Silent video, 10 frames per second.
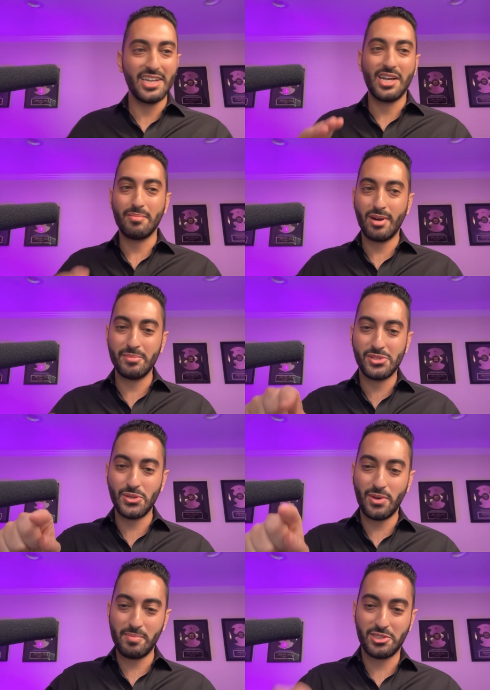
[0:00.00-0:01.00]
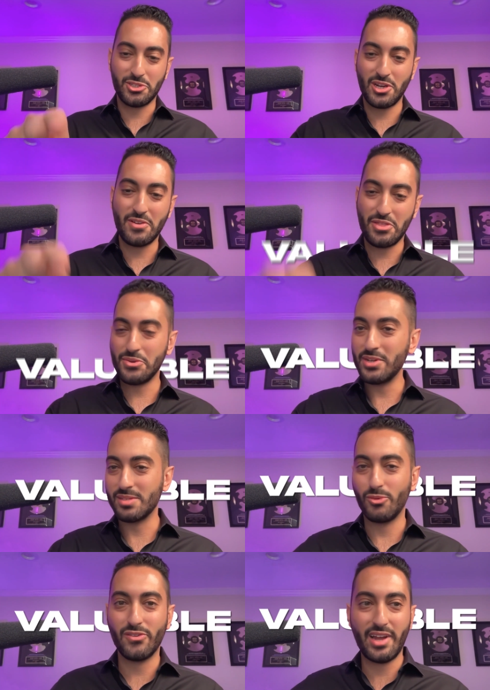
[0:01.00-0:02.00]
I promise you what I'm about to share with you
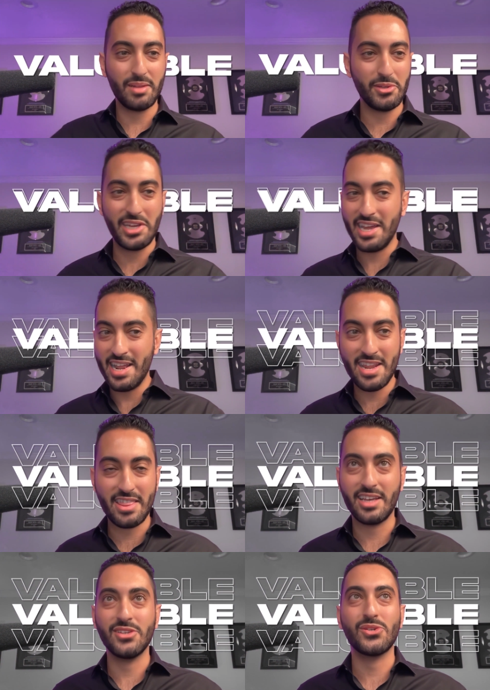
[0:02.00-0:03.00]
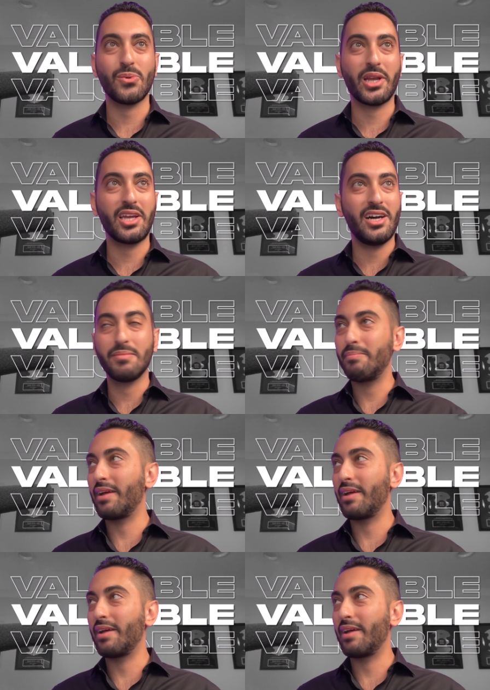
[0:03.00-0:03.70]
is more valuable than anything else you're working on by